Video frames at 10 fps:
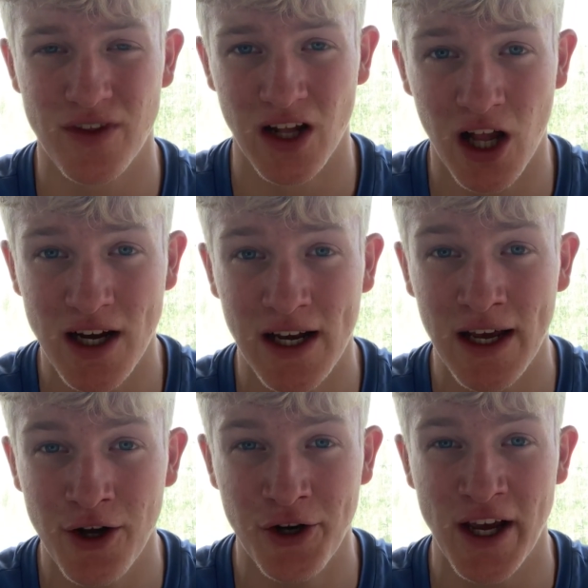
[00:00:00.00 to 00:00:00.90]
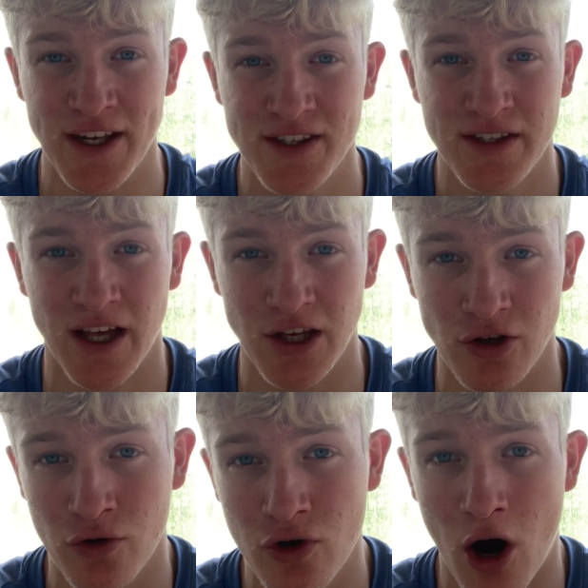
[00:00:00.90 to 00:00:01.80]
The likelihood is that
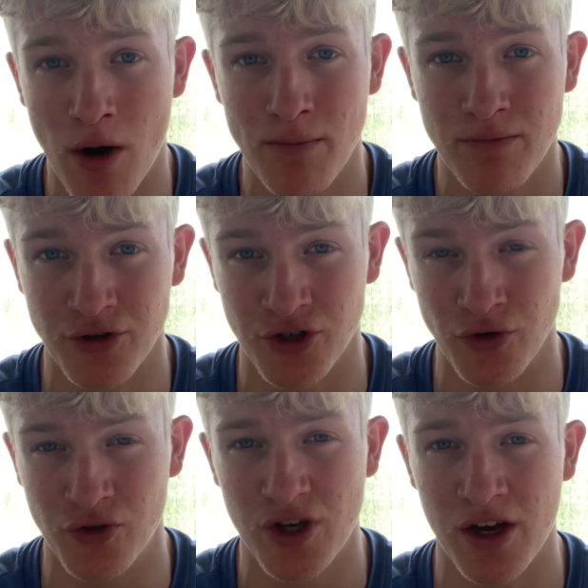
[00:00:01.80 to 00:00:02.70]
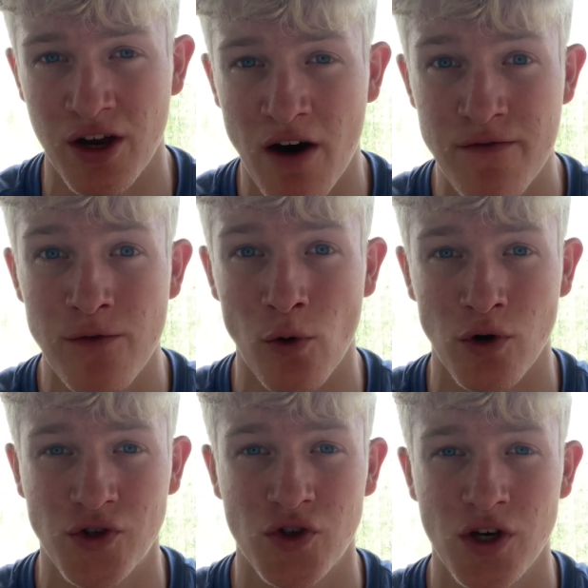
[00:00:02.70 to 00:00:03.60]
you can't produce enough
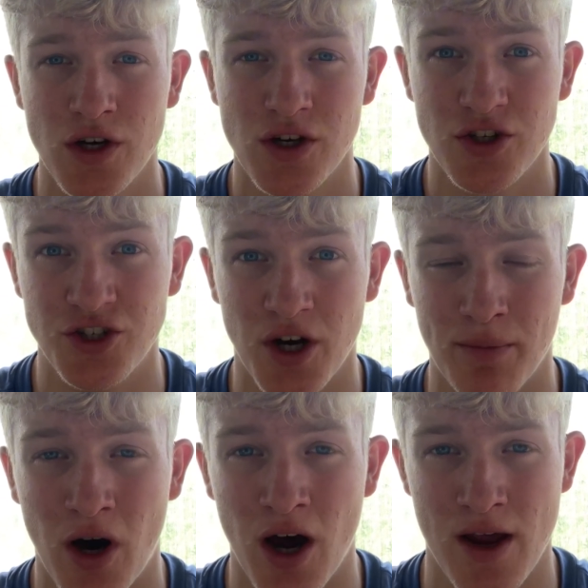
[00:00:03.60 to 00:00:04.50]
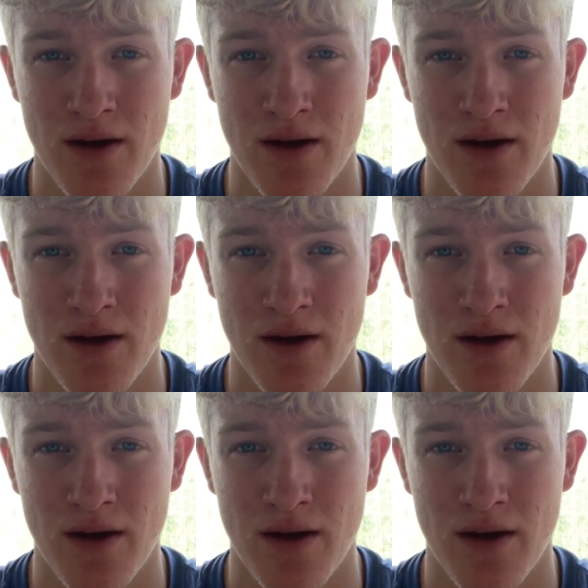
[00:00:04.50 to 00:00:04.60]
force to jump high.